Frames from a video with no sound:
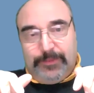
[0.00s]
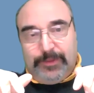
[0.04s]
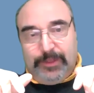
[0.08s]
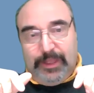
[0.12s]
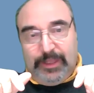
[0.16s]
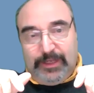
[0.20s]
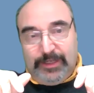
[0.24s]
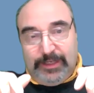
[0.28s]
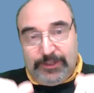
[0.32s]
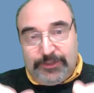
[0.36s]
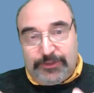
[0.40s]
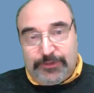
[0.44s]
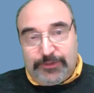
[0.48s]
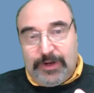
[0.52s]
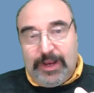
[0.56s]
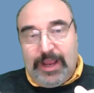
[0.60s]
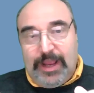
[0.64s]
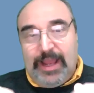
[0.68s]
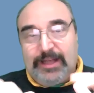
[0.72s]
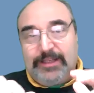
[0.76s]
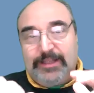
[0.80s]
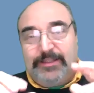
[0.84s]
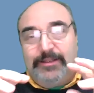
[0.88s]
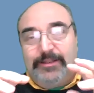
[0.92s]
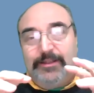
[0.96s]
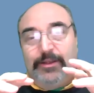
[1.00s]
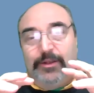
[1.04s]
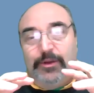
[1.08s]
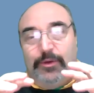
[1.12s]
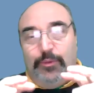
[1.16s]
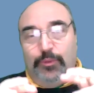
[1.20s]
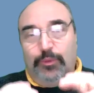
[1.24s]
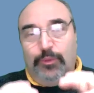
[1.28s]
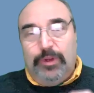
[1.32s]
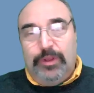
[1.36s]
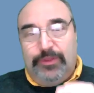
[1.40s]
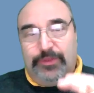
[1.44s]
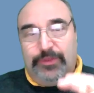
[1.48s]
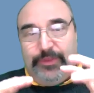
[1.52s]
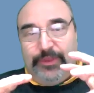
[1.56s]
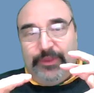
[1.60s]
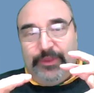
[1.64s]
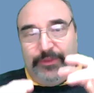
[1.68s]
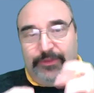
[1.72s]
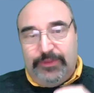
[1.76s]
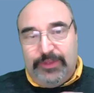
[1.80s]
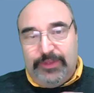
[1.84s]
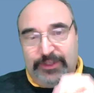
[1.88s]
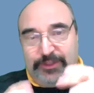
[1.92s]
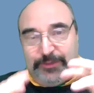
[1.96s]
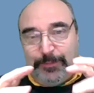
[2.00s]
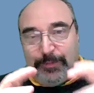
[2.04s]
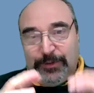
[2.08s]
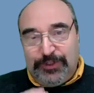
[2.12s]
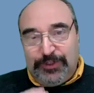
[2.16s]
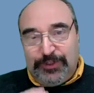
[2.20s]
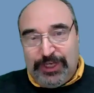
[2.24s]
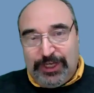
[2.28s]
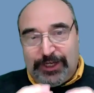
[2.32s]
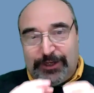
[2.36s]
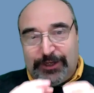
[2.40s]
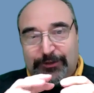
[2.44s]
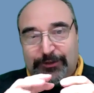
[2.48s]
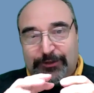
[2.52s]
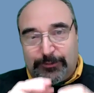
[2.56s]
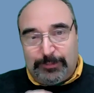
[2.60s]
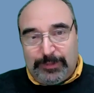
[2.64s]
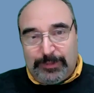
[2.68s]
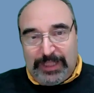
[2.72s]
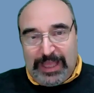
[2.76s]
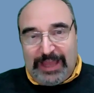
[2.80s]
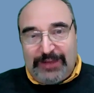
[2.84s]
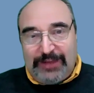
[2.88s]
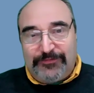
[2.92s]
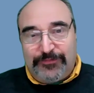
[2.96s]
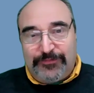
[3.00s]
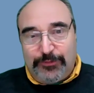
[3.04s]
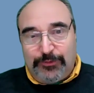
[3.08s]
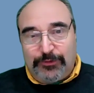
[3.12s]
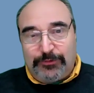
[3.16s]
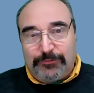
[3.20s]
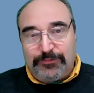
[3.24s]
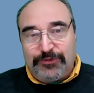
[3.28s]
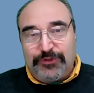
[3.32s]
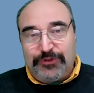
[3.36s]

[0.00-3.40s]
and interact with this particular platform.